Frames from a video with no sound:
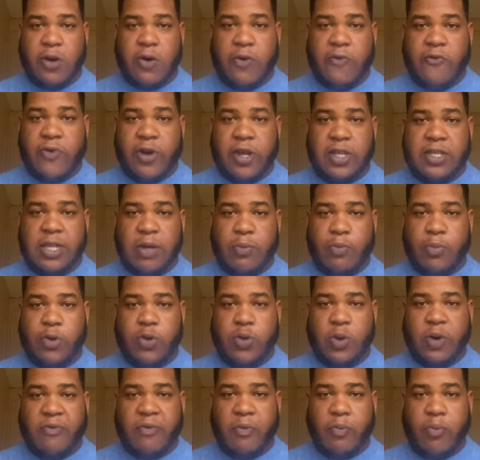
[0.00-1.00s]
For example,
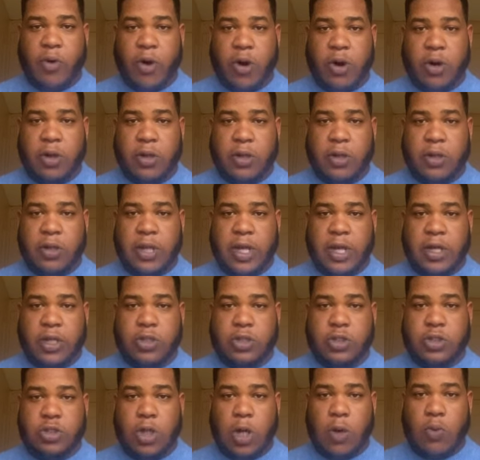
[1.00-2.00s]
you have a product that can
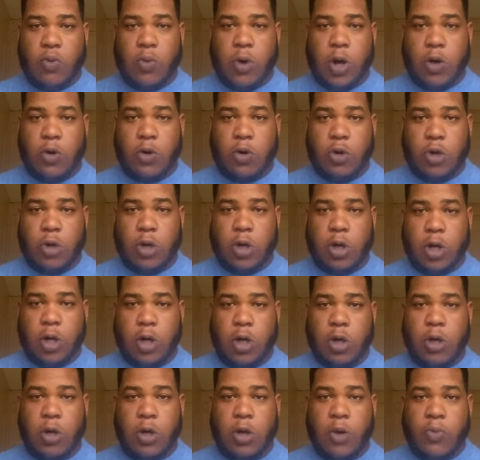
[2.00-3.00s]
stop world hunger,
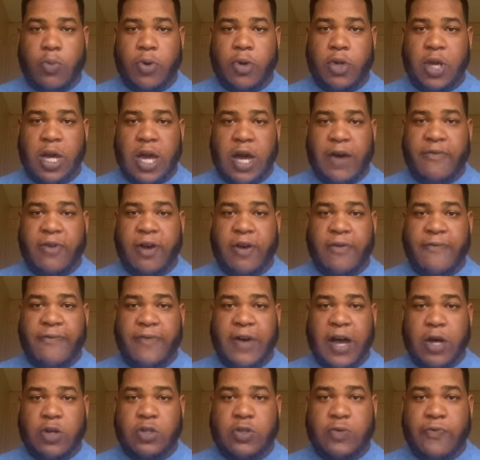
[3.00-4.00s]
but you have a
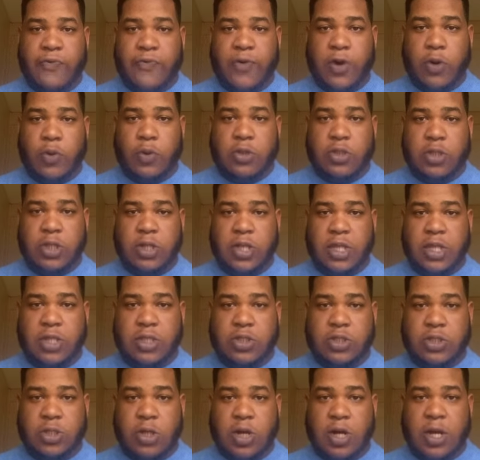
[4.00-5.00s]
thousand followers on
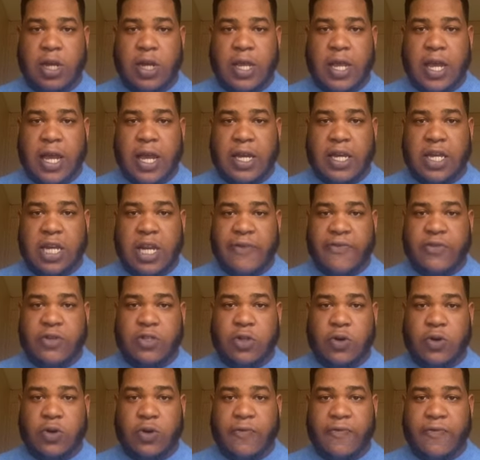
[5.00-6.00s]
Insta and never
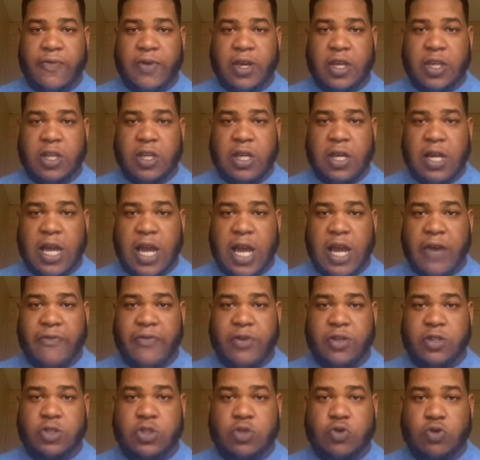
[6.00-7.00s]
sold a thing in your life
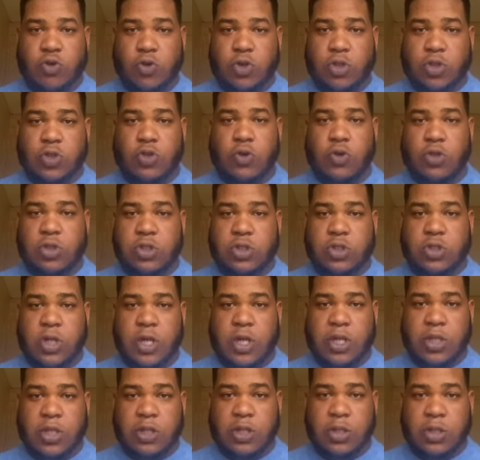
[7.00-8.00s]
and struggle to talk to
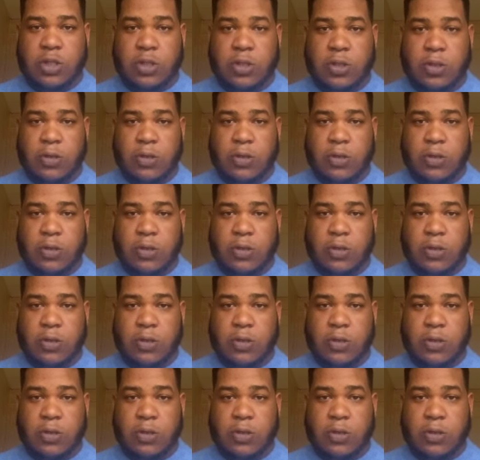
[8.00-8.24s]
strangers.